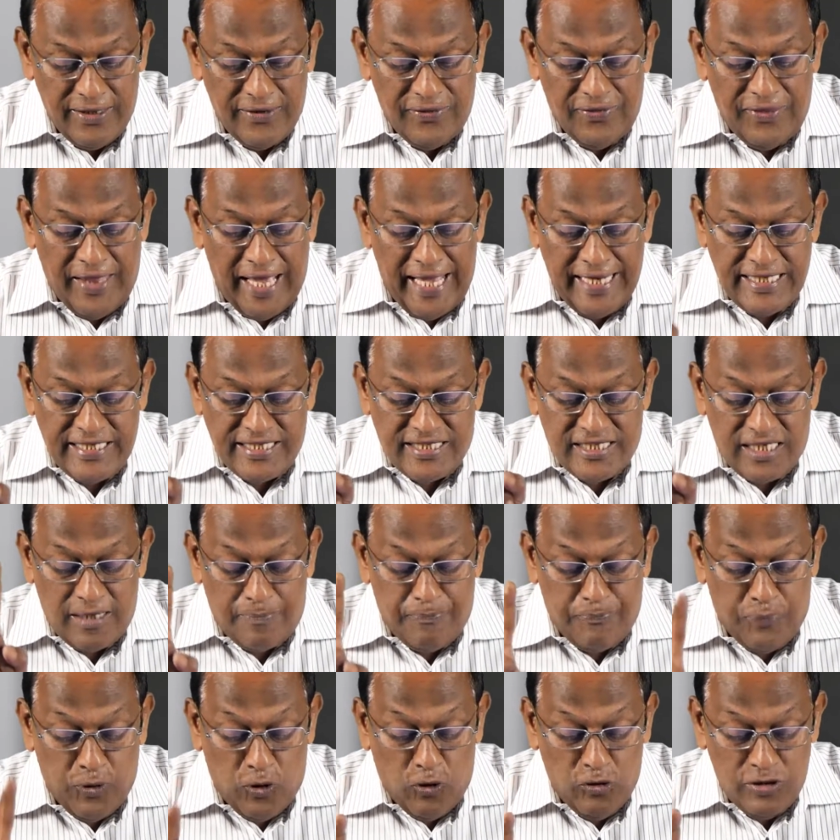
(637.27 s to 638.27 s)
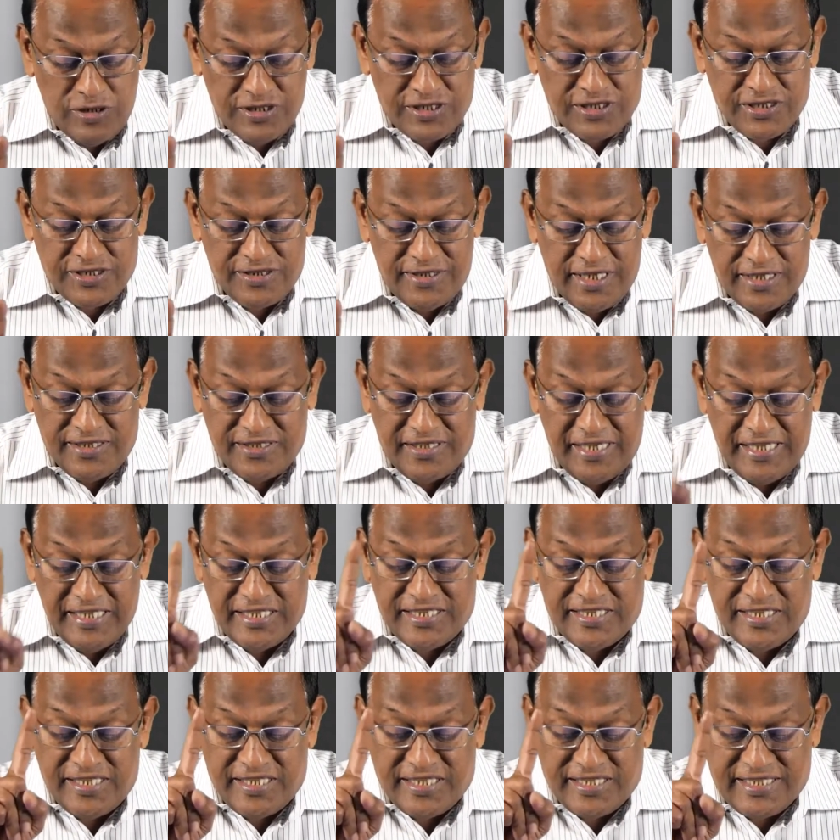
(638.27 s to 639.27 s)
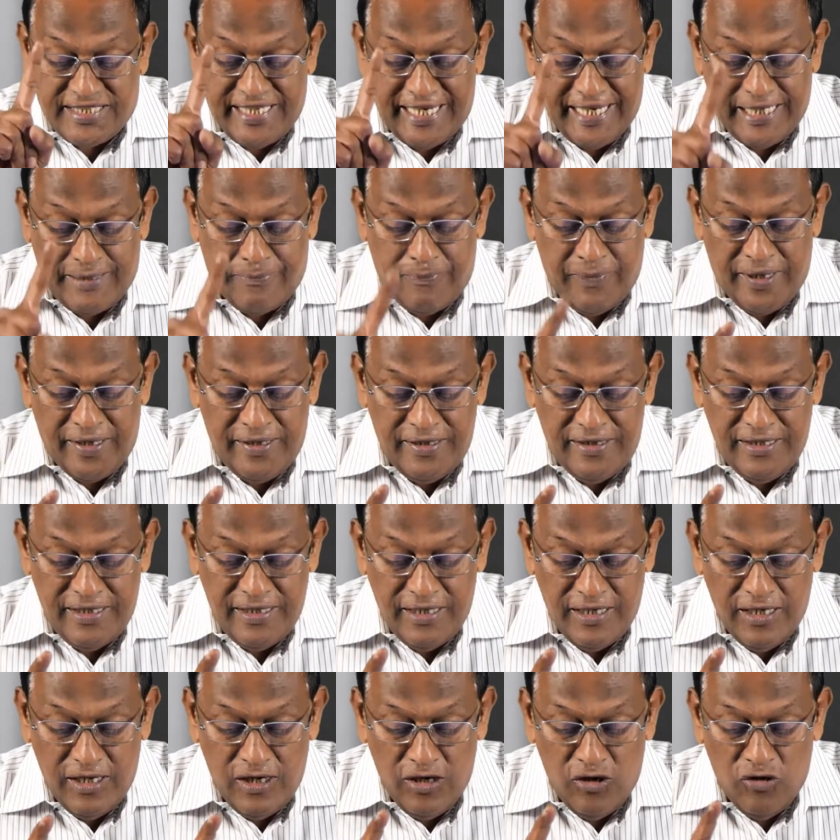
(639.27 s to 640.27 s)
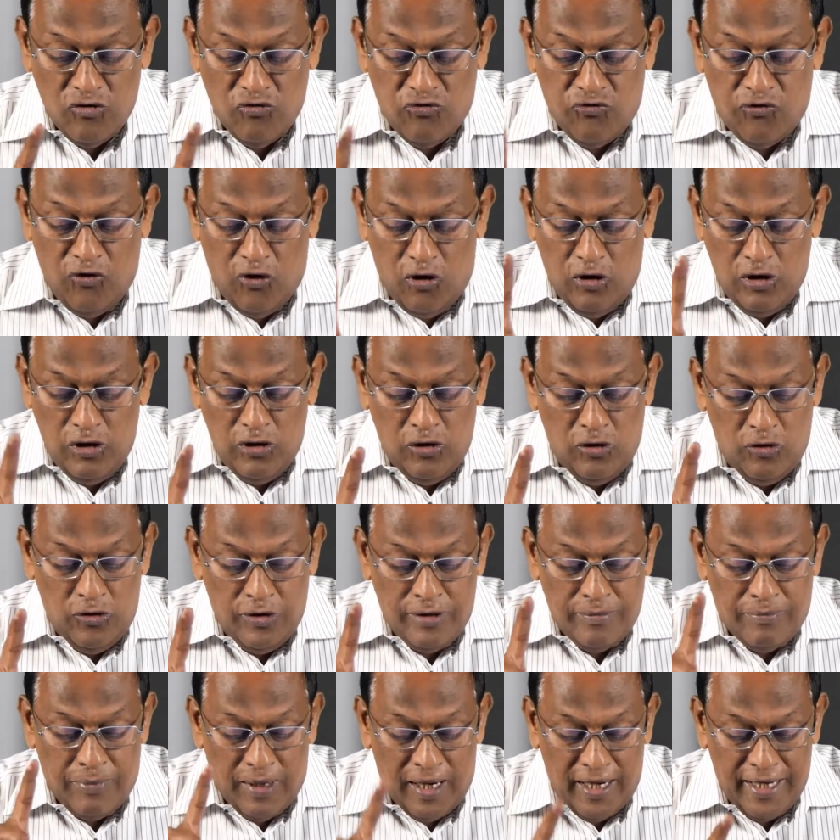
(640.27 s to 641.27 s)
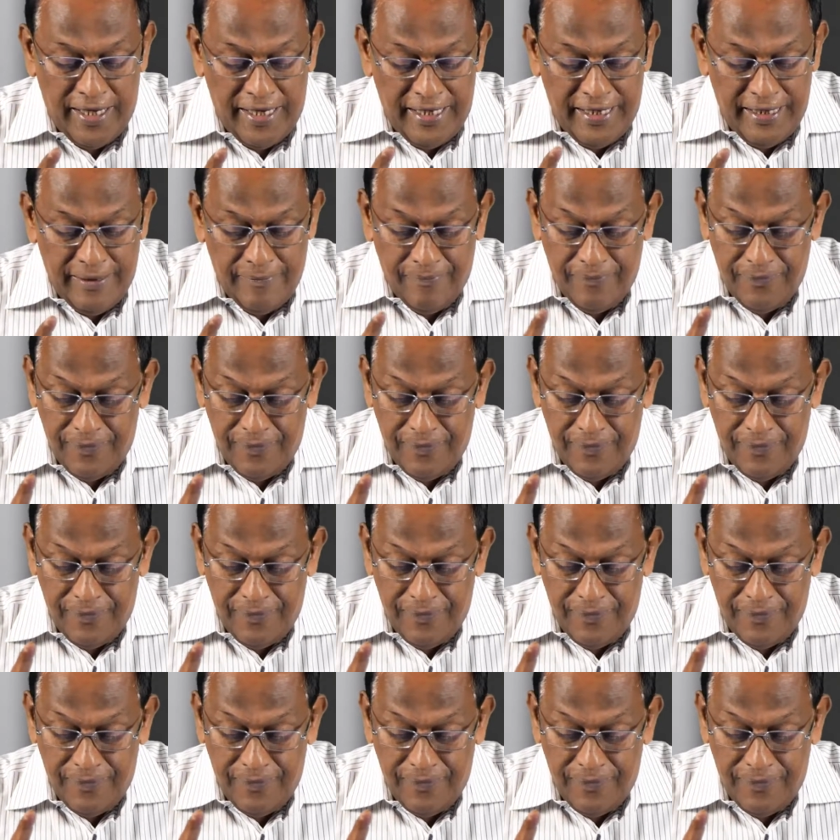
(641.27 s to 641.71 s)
that supports the thesis statement, followed by